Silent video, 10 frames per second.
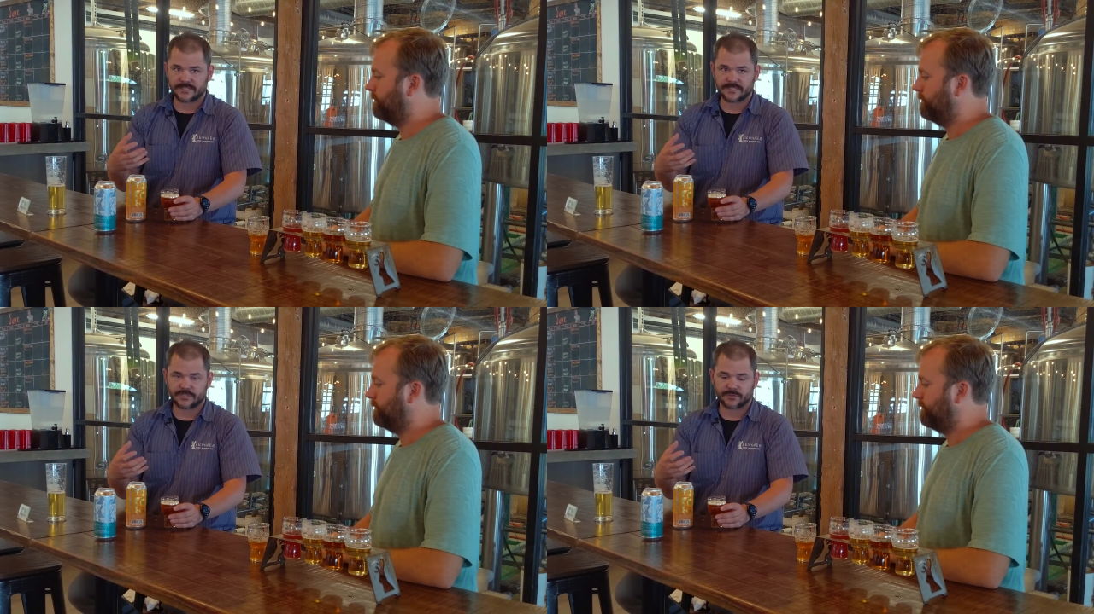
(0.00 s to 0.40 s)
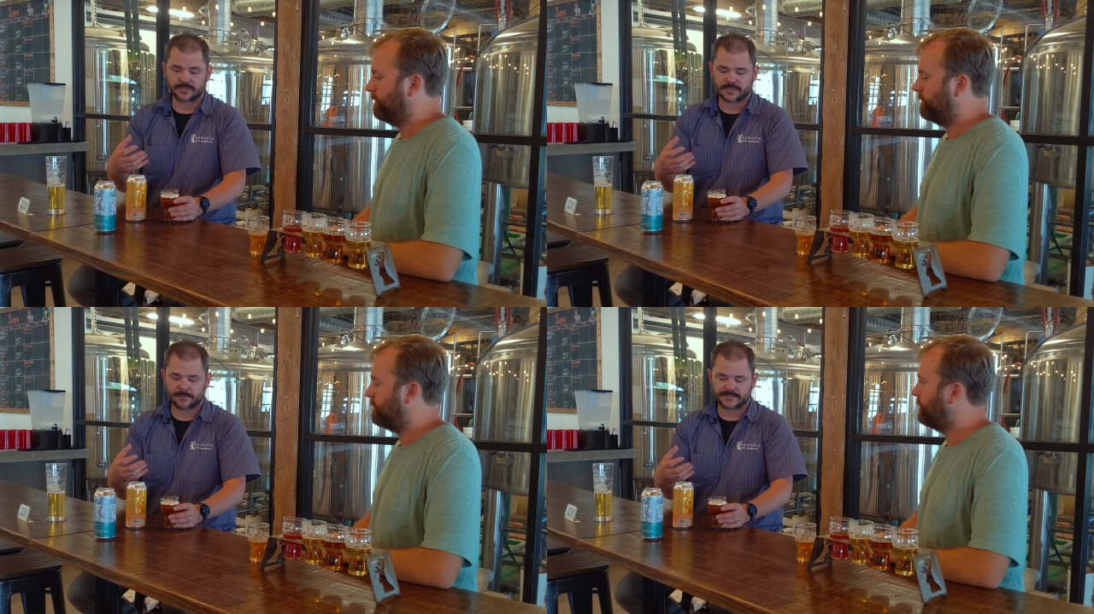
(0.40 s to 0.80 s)

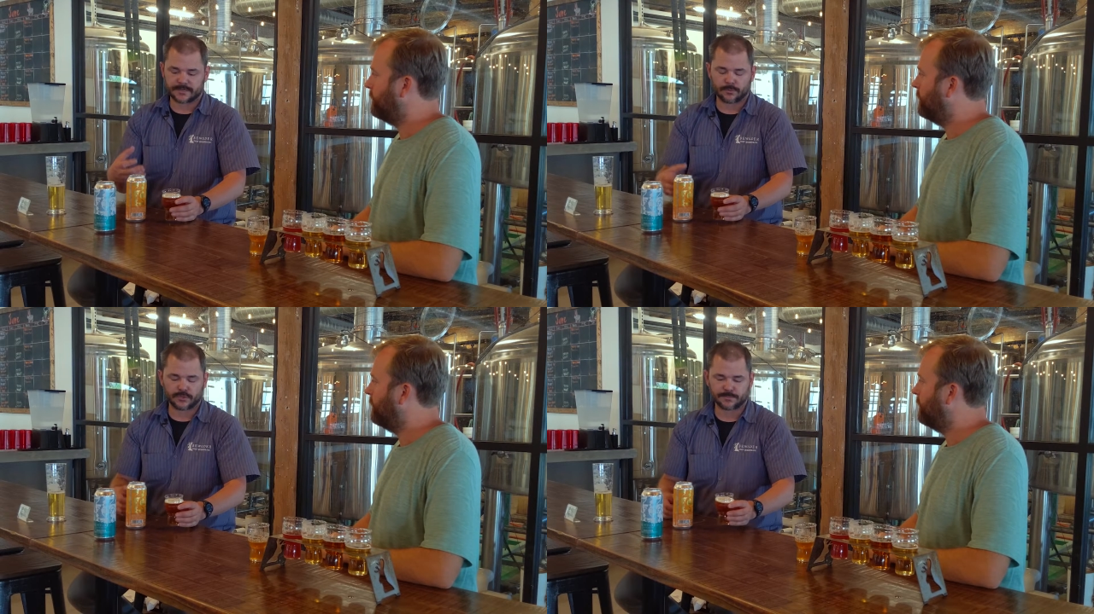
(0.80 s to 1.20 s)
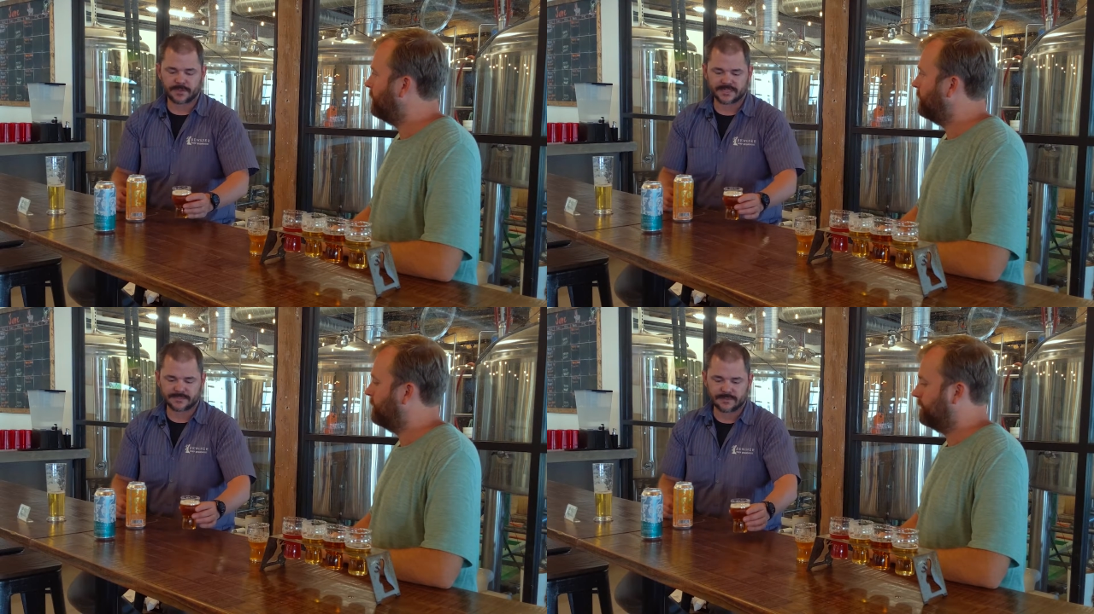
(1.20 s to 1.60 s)
Speaker 1: citrus, almost like orange
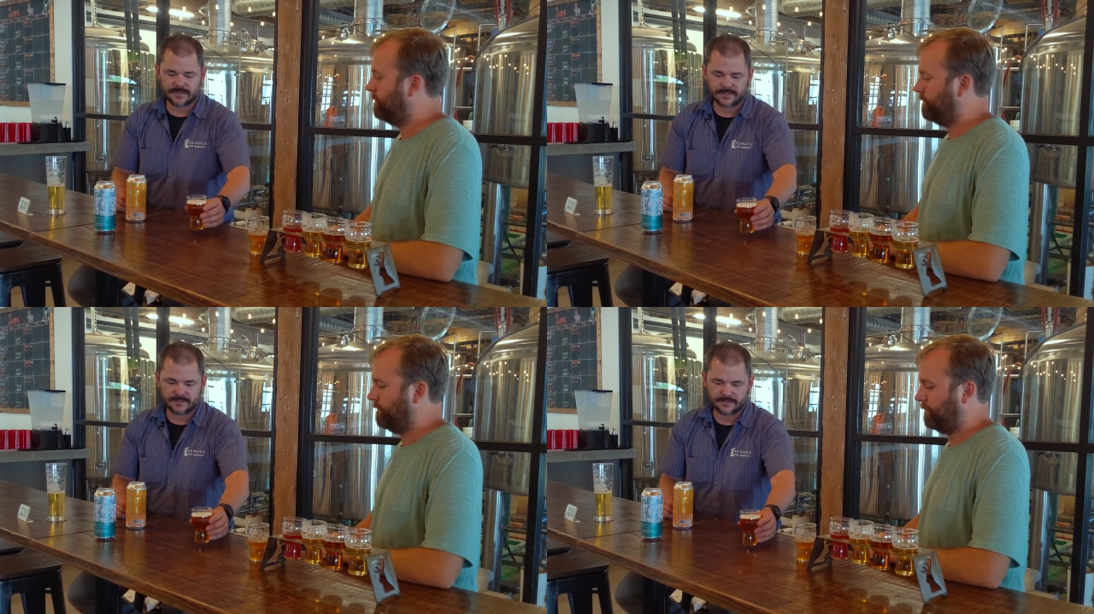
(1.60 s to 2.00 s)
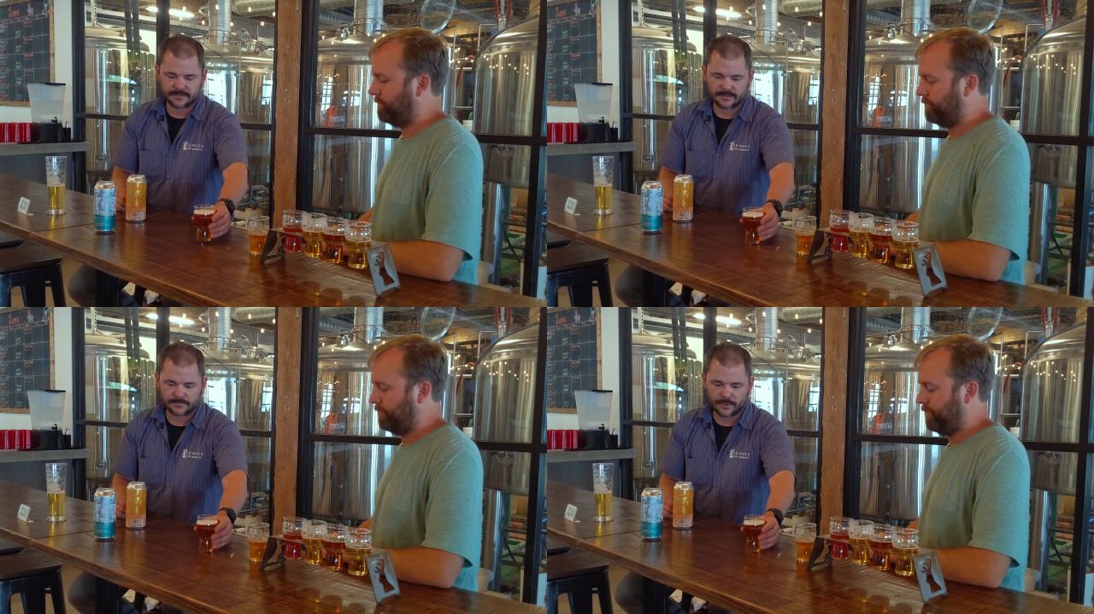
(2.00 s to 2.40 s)
blossom honey
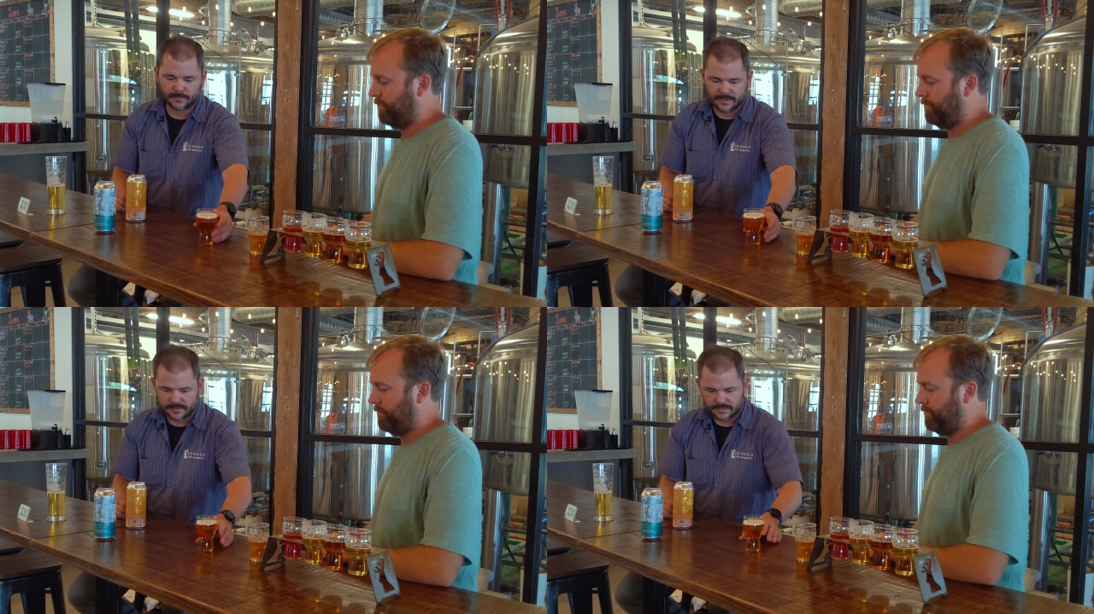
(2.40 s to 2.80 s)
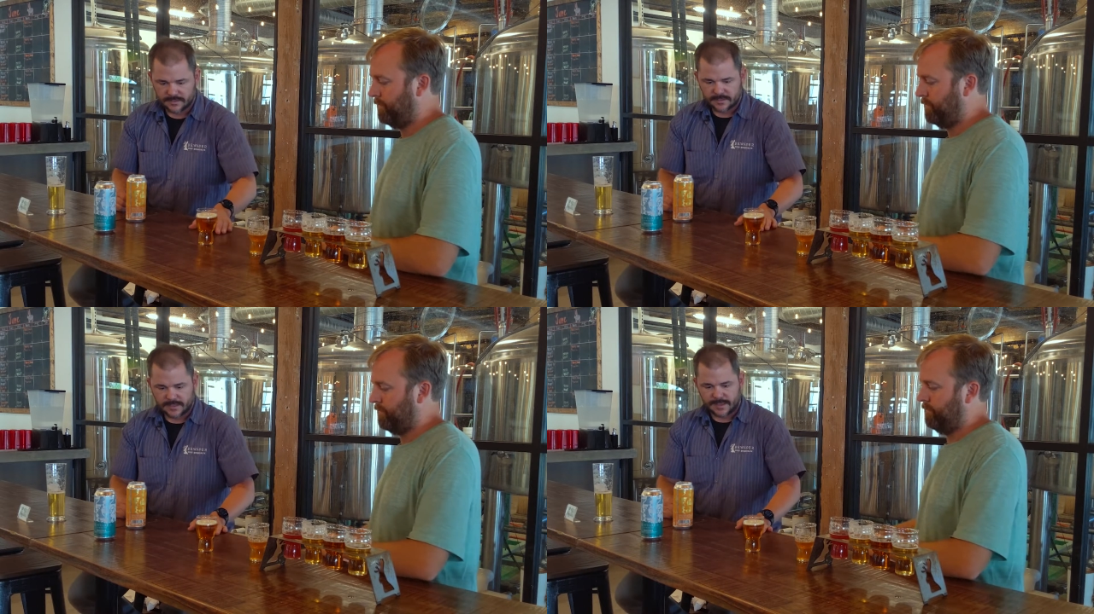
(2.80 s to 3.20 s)
aroma.
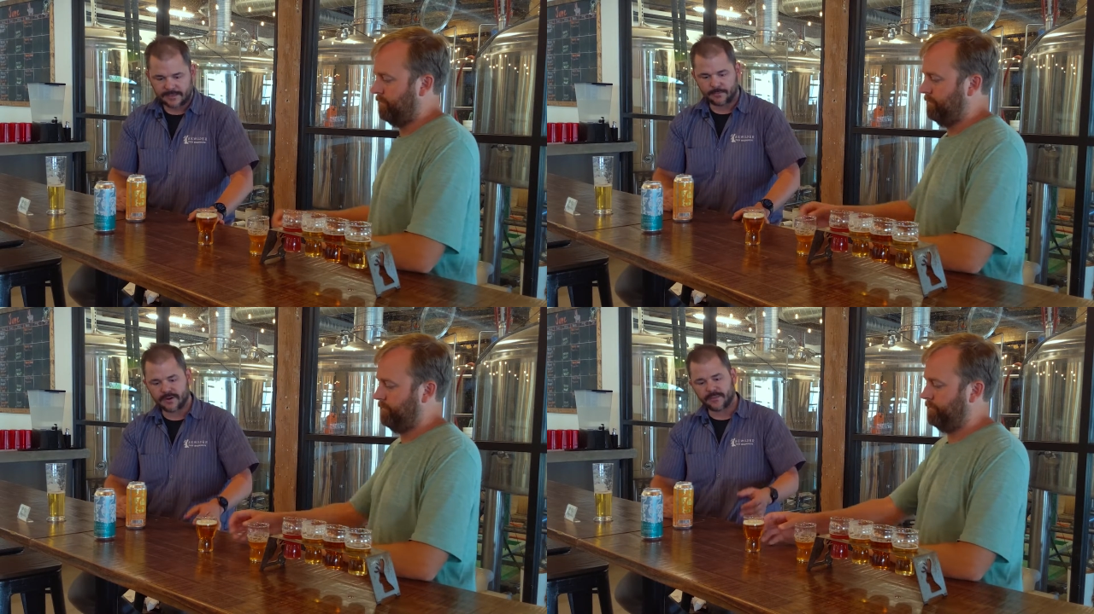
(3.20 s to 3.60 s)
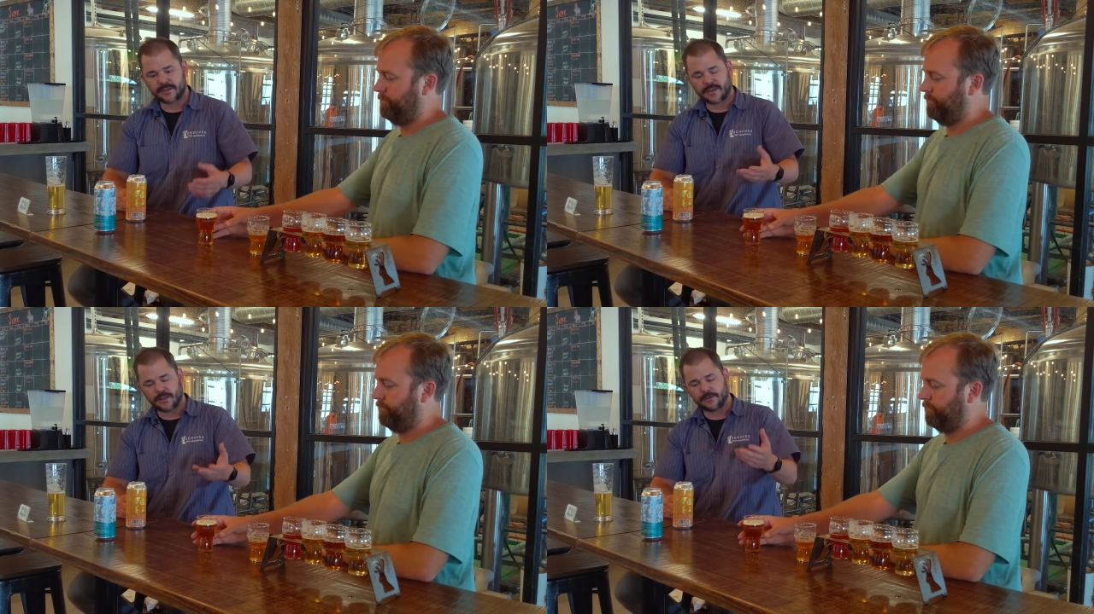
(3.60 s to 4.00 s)
And they wanted
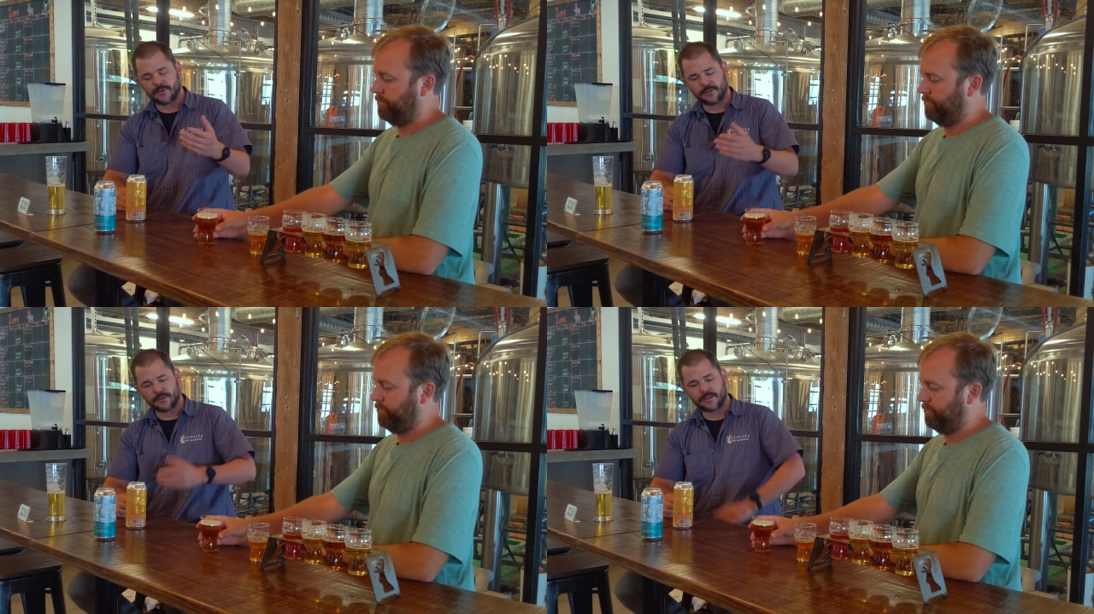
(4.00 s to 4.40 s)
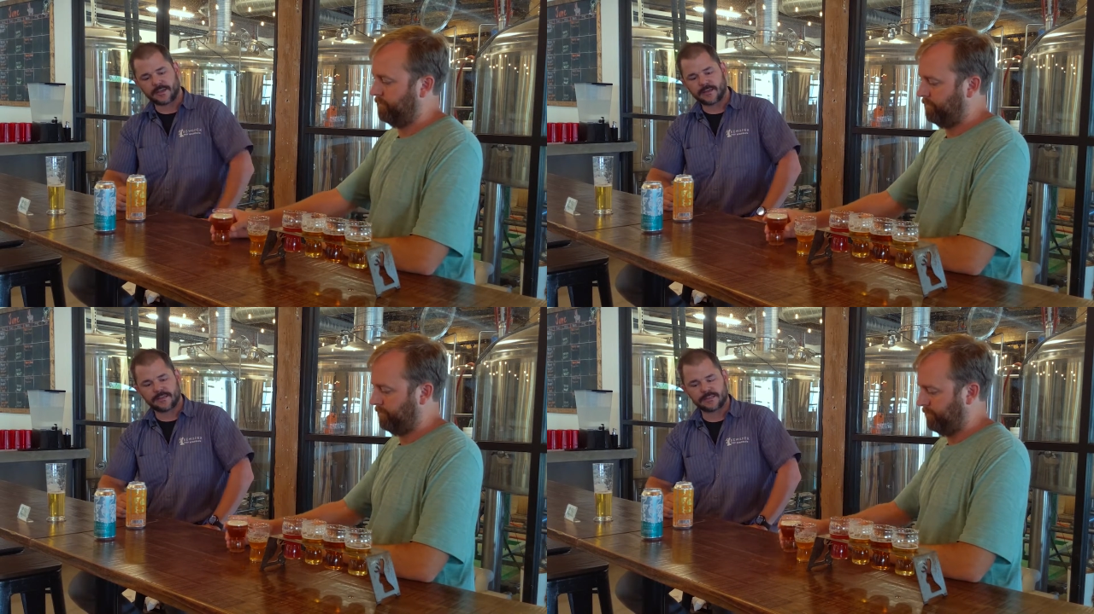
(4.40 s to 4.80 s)
the color to look
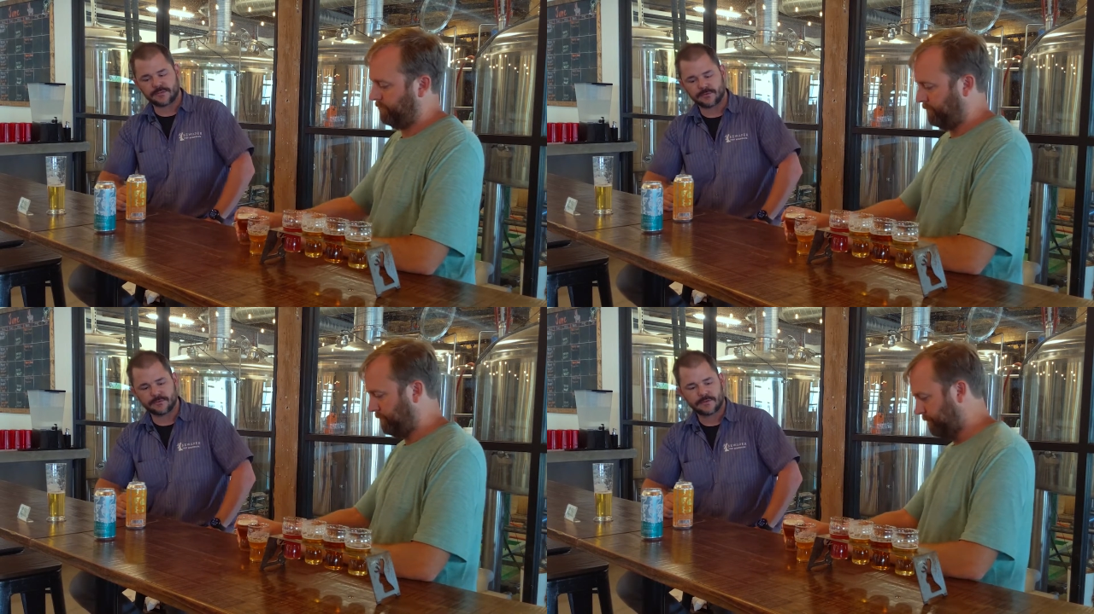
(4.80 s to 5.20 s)
like honey too.